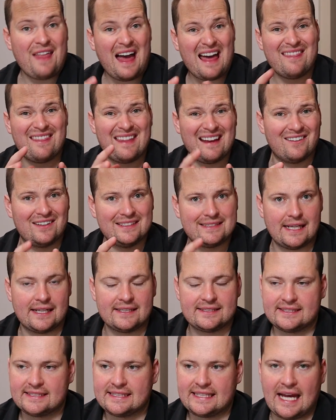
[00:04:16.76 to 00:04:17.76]
that there is
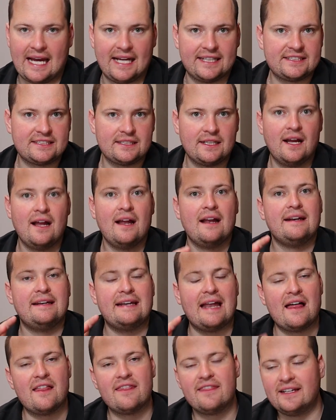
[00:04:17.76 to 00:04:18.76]
our sketch.
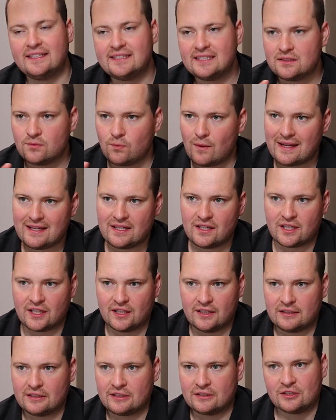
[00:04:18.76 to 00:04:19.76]
Now this is where you
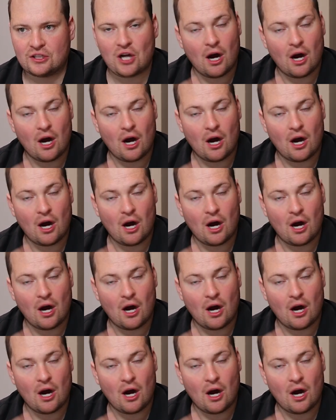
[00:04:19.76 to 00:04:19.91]
can